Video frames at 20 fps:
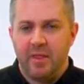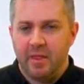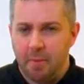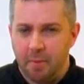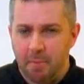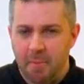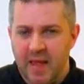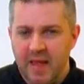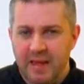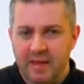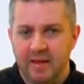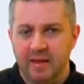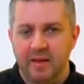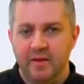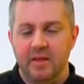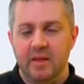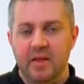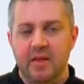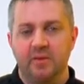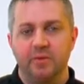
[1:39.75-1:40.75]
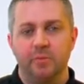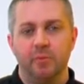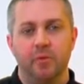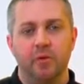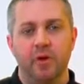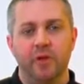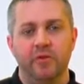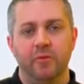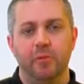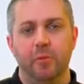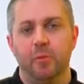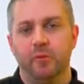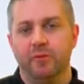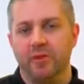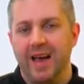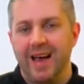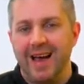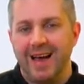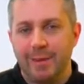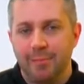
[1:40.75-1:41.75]
the main ideas,
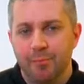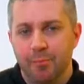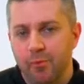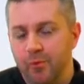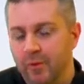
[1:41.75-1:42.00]
principles and